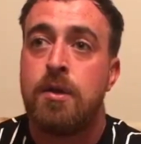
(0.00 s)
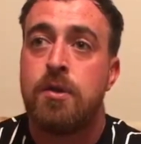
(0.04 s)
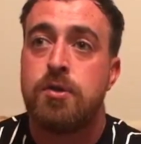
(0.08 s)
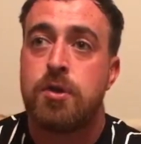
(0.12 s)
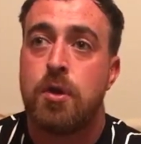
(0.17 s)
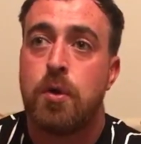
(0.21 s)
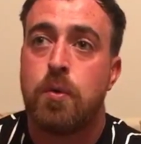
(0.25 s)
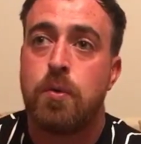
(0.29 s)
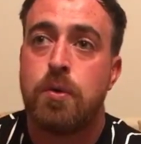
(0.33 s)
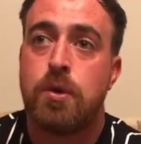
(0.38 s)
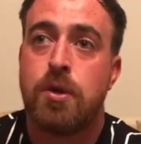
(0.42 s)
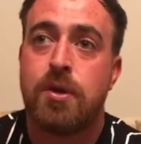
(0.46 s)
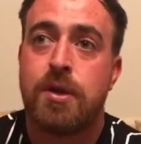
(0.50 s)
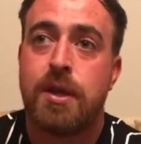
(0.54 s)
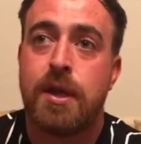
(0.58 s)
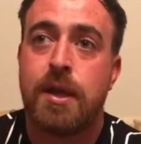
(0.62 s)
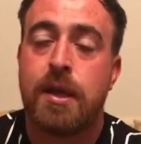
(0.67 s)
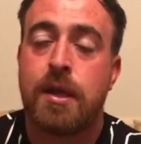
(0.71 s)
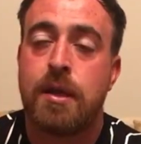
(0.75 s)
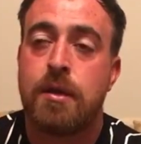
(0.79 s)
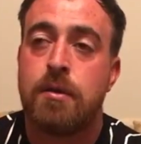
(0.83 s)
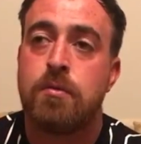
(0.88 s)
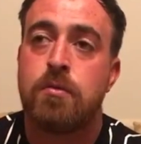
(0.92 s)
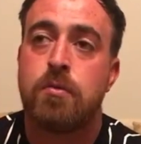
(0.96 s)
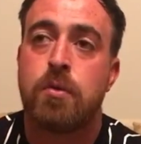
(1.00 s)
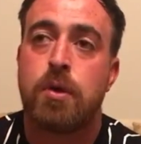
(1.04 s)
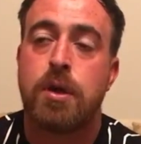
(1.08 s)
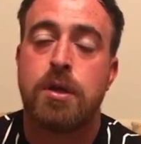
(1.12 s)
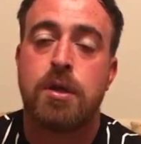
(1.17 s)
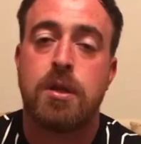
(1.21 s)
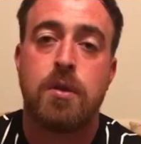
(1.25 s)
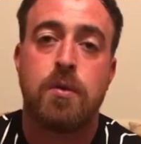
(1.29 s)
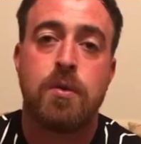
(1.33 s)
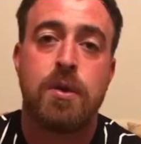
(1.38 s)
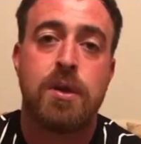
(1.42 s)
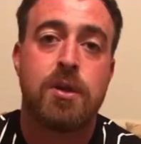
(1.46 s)
So you're thinking,
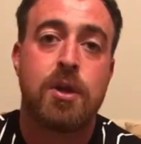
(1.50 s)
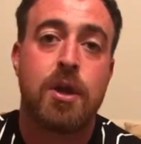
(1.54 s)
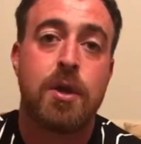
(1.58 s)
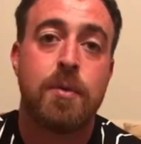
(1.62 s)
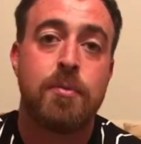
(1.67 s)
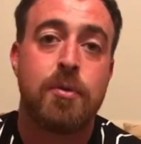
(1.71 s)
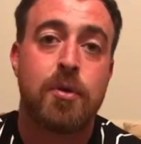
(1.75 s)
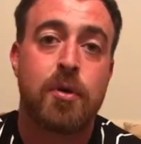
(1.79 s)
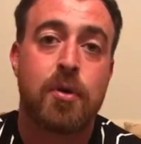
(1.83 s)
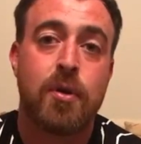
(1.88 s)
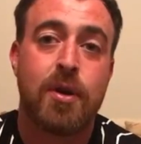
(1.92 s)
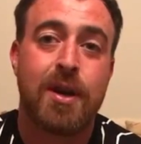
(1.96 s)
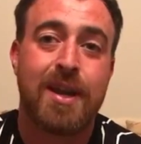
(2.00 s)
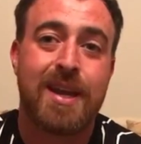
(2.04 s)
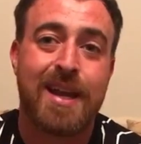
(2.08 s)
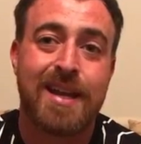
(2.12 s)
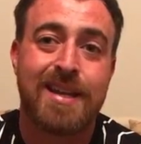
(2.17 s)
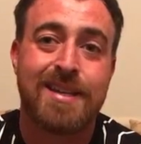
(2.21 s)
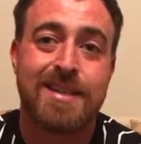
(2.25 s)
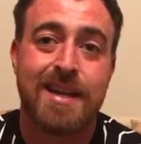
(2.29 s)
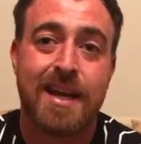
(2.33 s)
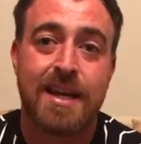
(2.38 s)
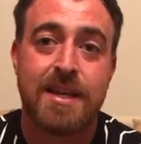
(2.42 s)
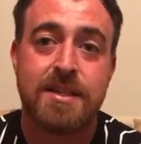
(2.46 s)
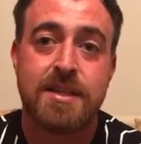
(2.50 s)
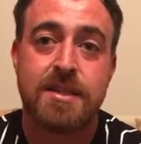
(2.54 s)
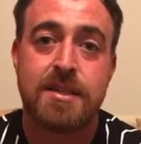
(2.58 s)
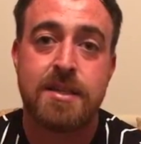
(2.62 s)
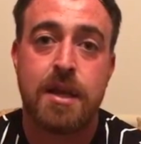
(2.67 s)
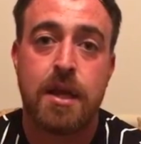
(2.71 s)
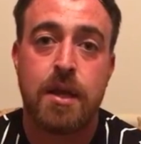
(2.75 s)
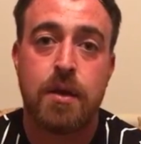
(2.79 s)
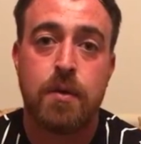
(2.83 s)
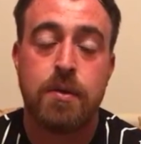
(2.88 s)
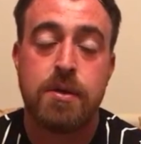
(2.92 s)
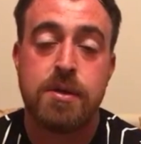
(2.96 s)
right, the only time they're going to get chances
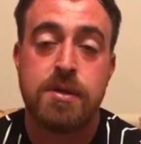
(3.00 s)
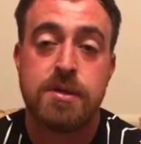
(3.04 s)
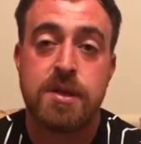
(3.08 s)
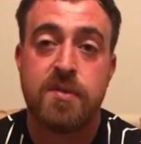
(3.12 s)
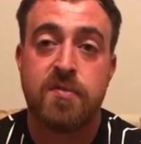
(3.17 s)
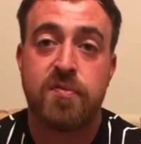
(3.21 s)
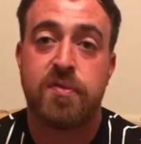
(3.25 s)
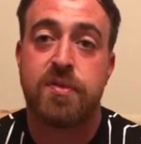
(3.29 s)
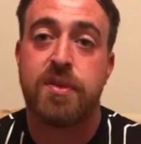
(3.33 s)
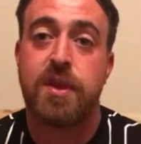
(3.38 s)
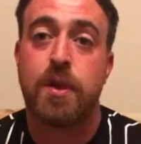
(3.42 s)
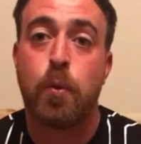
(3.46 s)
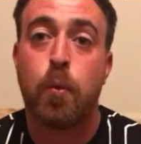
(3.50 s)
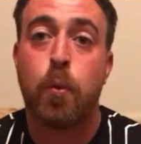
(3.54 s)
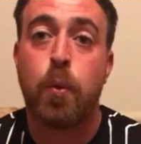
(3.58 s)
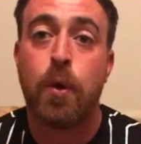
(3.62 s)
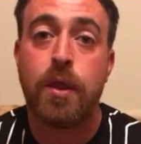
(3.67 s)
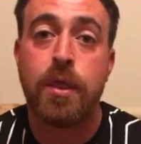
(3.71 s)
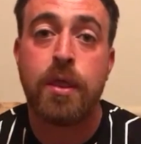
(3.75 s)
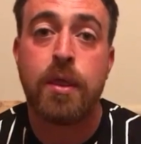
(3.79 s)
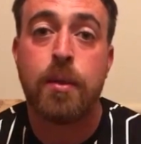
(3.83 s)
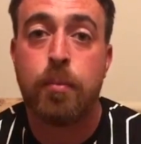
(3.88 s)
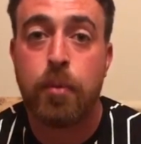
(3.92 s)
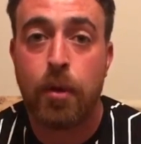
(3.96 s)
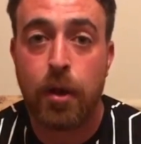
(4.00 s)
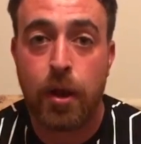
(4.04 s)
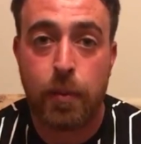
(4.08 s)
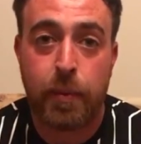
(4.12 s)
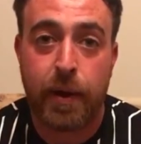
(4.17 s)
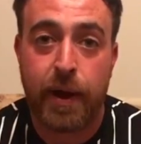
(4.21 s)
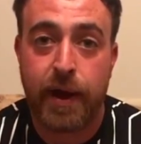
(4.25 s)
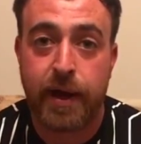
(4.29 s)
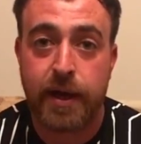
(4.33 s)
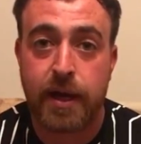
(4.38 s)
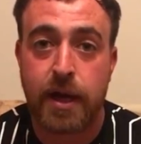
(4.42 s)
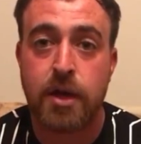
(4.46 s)
now is if they win the ball
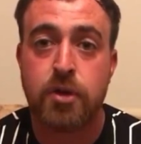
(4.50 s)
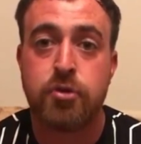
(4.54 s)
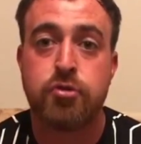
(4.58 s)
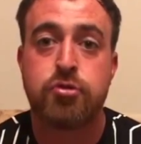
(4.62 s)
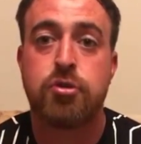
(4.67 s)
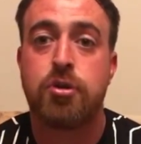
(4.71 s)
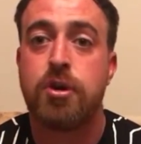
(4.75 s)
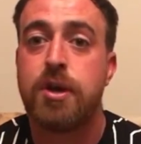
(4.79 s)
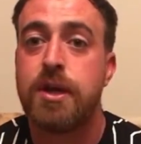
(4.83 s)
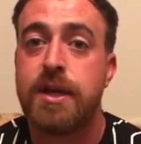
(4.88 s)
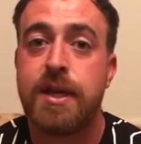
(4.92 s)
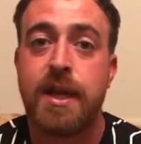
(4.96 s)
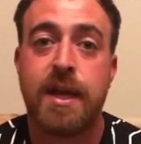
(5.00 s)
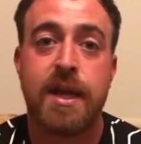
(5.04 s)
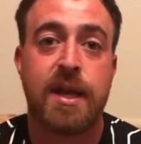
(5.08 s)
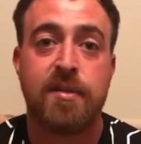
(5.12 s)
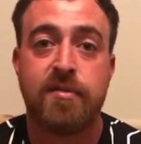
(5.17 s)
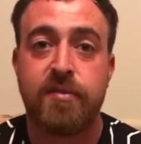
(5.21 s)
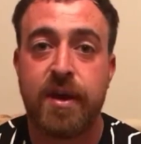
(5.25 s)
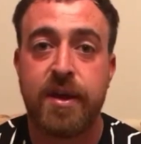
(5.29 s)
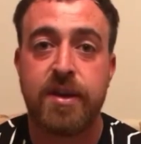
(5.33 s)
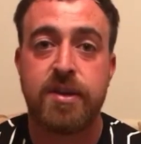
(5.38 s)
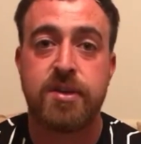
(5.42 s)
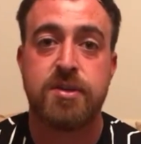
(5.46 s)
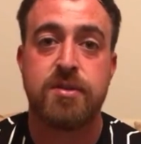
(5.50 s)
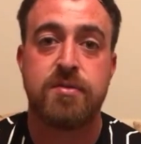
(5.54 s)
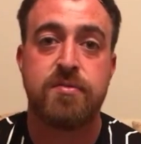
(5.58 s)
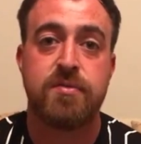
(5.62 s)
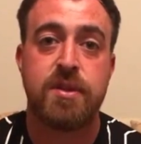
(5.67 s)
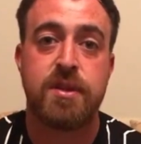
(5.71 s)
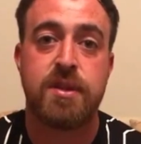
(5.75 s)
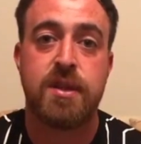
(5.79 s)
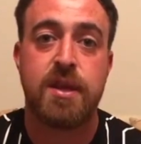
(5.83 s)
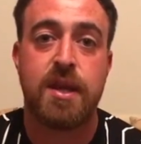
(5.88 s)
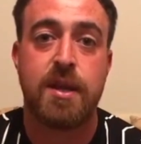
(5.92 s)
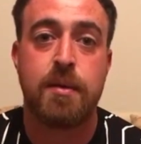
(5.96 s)
back and try take advantage of
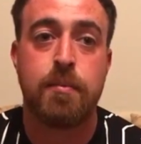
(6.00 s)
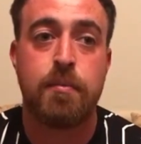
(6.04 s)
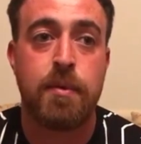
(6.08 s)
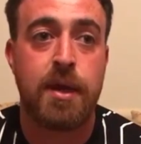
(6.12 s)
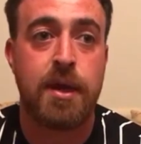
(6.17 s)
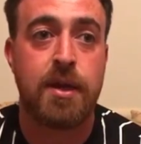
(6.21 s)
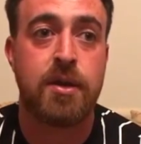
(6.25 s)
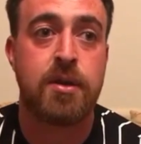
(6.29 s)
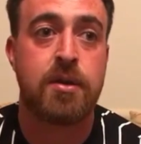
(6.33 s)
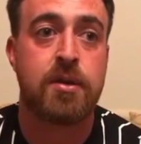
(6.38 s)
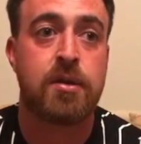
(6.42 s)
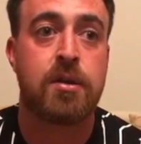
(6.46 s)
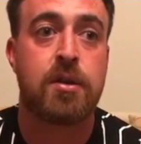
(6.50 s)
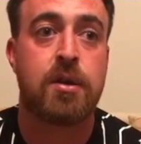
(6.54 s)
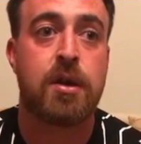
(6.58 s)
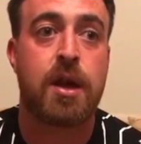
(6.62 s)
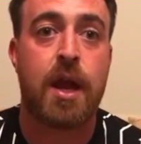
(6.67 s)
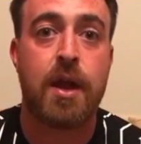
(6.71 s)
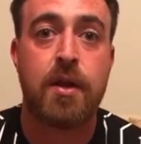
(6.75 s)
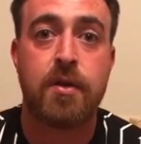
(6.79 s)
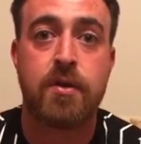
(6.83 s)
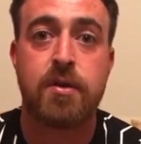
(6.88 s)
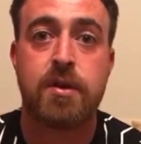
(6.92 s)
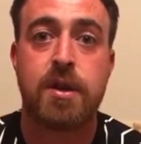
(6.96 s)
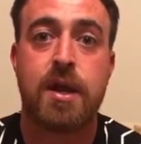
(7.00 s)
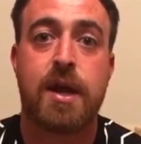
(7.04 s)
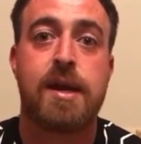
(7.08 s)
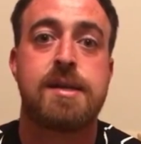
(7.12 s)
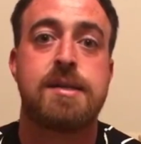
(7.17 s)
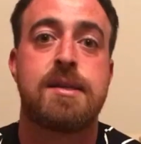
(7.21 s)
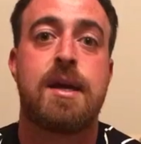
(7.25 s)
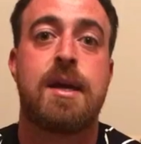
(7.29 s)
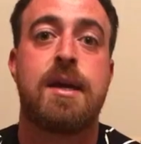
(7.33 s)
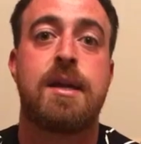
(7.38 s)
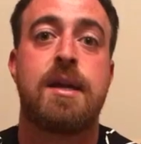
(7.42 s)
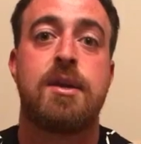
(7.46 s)
the team in counter
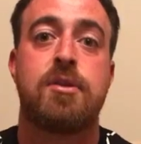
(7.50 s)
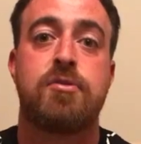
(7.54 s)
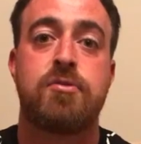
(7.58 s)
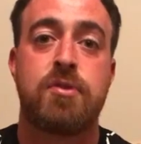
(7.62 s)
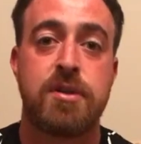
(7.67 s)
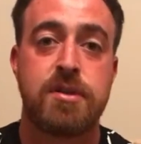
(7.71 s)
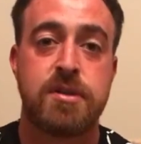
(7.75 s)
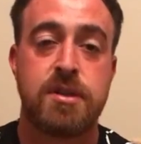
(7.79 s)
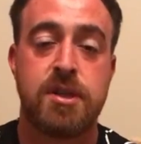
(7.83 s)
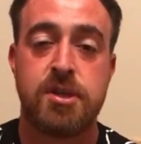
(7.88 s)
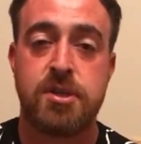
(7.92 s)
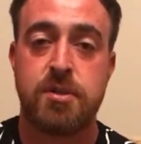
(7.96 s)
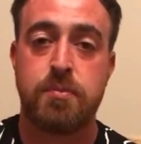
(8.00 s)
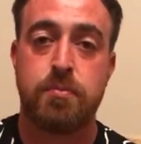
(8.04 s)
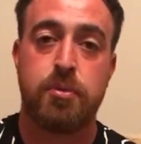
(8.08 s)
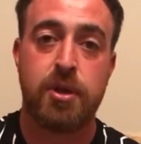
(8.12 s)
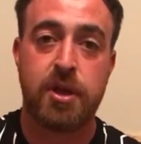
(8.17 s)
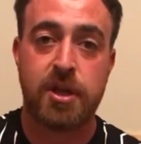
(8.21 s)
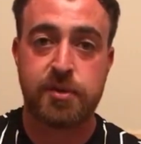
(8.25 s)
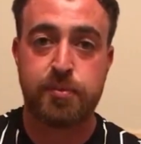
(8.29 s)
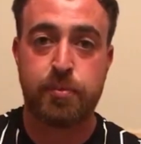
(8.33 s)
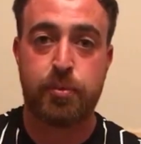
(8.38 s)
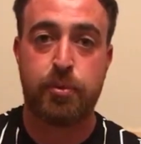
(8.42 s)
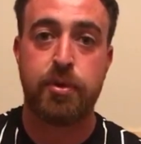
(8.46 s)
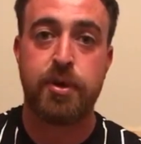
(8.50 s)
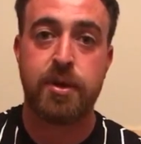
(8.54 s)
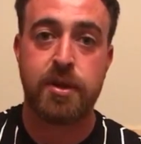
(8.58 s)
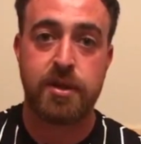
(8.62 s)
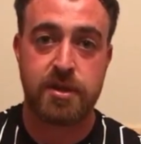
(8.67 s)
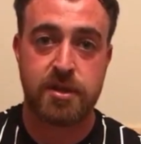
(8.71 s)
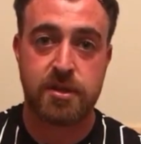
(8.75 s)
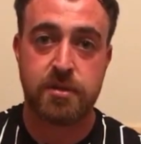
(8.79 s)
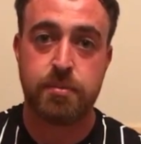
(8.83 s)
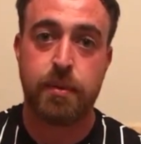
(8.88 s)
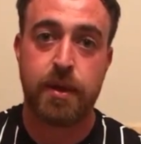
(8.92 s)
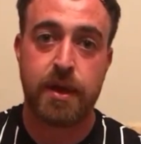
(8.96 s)
attacks and in transition by
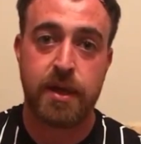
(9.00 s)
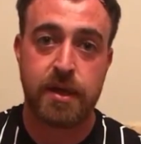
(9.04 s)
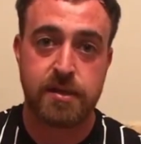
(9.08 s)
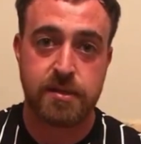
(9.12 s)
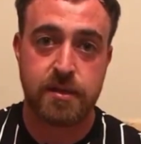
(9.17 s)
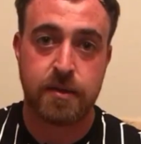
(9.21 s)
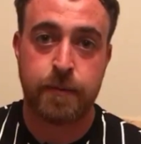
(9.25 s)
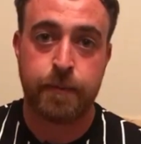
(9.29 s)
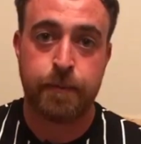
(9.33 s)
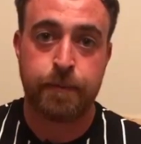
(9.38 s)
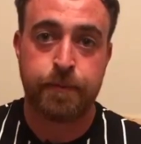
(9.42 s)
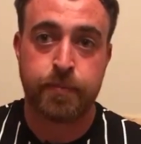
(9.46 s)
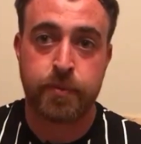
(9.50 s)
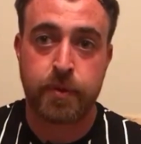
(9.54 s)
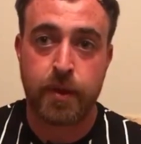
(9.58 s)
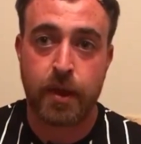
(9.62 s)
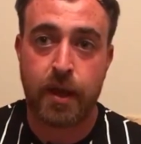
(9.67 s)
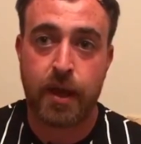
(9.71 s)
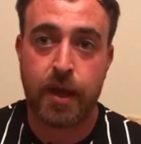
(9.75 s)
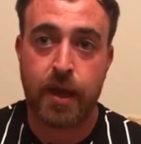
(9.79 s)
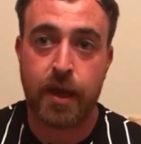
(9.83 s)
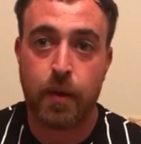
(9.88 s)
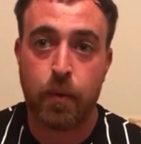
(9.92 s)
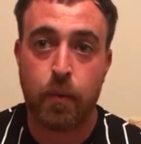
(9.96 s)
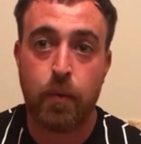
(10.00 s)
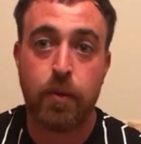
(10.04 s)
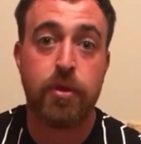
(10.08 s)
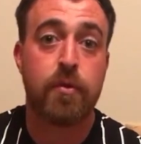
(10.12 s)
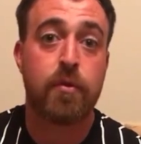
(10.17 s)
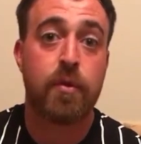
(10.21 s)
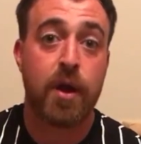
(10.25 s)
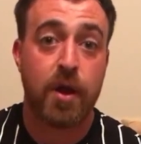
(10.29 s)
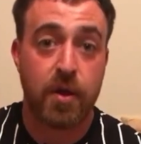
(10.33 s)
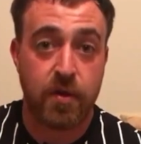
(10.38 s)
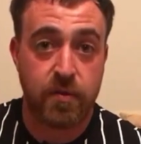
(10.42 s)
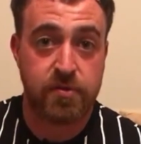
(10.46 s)
exploiting the space uh, when
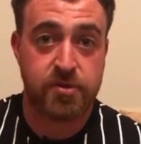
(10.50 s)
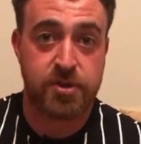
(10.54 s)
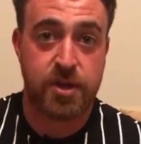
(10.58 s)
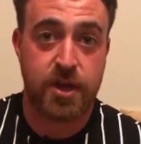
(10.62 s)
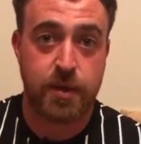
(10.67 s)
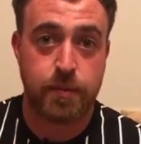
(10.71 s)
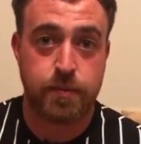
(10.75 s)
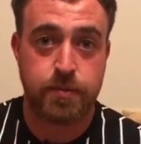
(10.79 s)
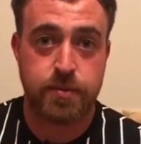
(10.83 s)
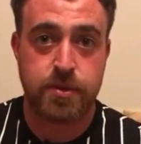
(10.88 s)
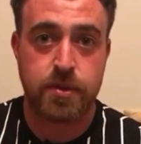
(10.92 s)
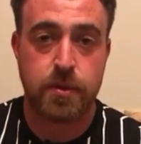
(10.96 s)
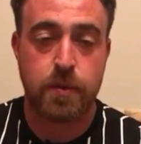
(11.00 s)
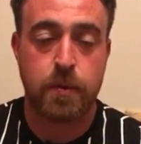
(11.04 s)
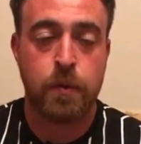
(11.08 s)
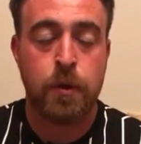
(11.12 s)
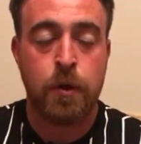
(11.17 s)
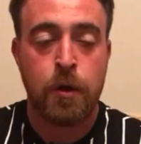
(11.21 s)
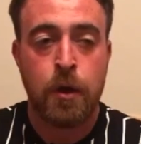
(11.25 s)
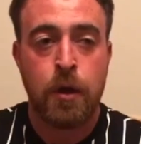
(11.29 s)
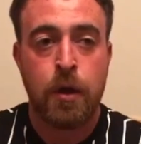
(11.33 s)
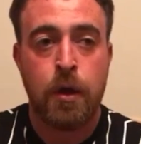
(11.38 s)
they're out of shape. So